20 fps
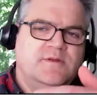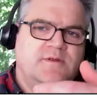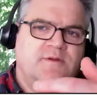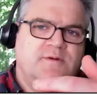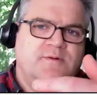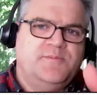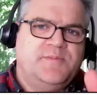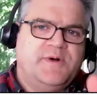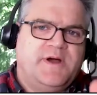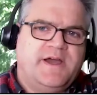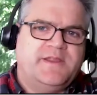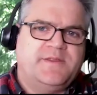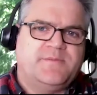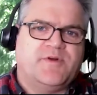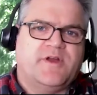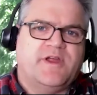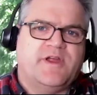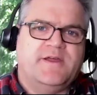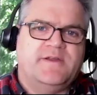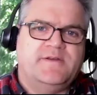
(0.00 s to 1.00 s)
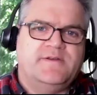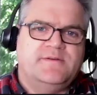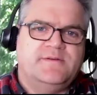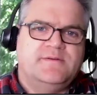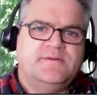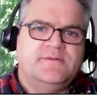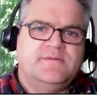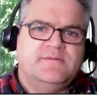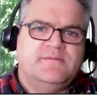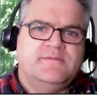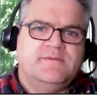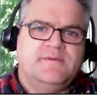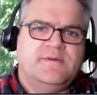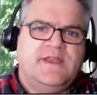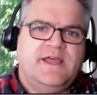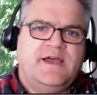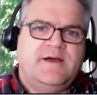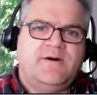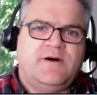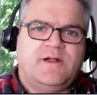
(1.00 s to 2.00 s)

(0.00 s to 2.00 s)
you buy the brand. Now